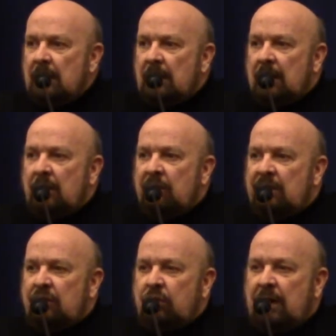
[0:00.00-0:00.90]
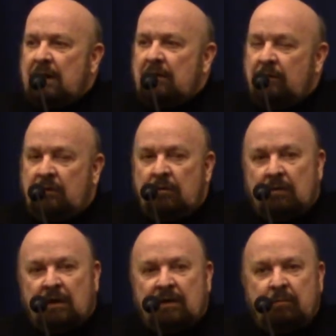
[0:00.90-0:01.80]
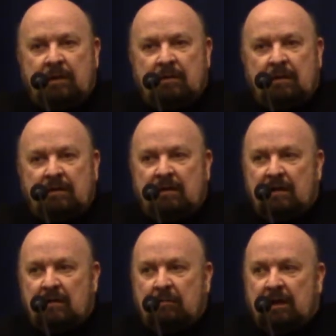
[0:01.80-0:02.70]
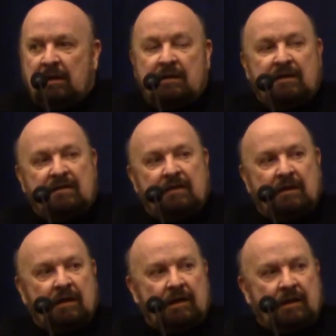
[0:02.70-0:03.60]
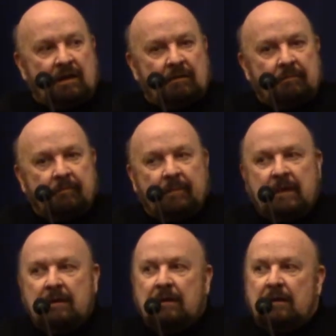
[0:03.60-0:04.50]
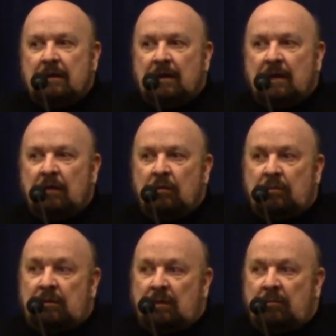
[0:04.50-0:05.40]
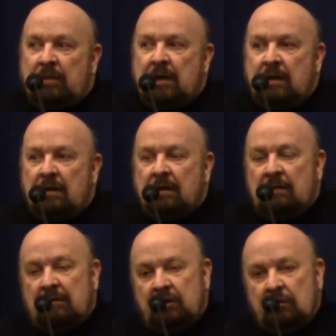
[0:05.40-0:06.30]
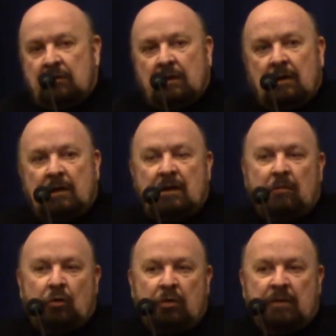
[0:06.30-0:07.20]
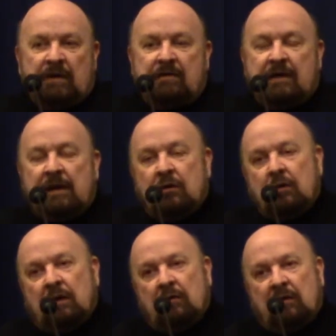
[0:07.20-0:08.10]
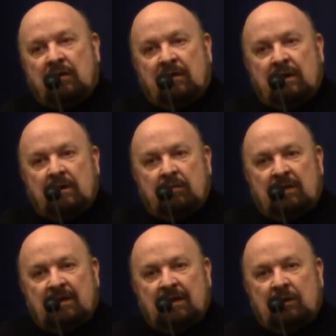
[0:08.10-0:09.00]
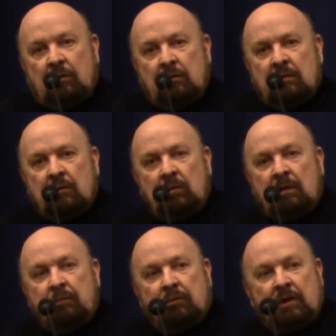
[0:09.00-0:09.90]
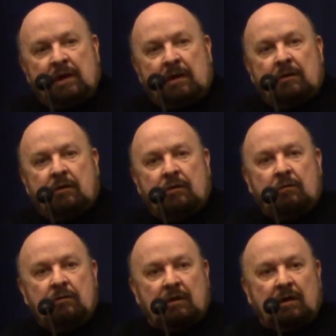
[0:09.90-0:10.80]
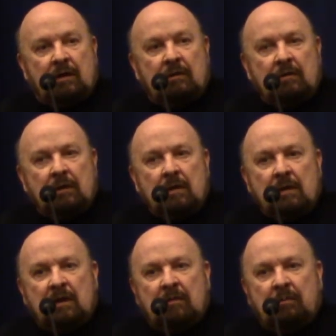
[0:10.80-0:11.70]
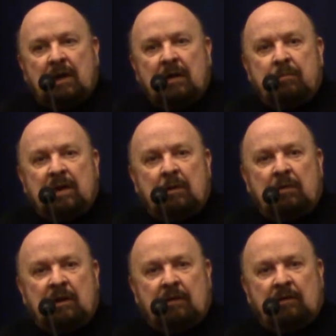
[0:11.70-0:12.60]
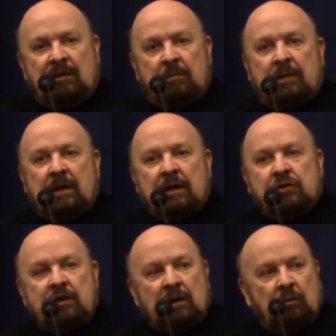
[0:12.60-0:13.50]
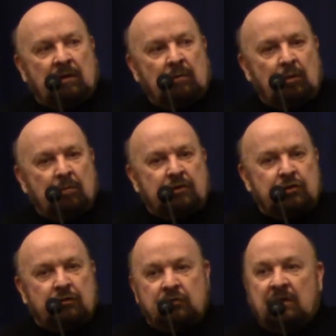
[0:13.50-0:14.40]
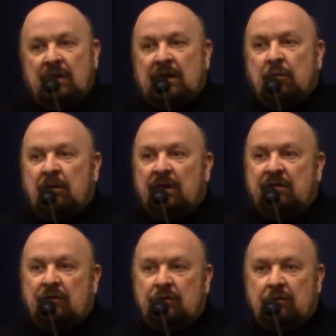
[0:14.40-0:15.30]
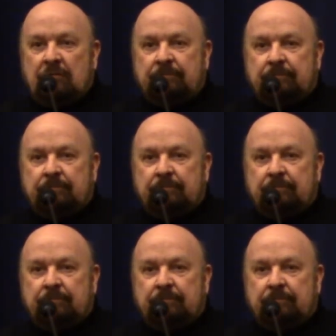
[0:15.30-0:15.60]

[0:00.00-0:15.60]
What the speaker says: And he was attractive to us because he had been at the CIA. And, you know, being a Utah and a Mormon state and all of those things, we thought, who can we bring to Utah that might be able to give us some cachet with the Mormon church and that they would listen to?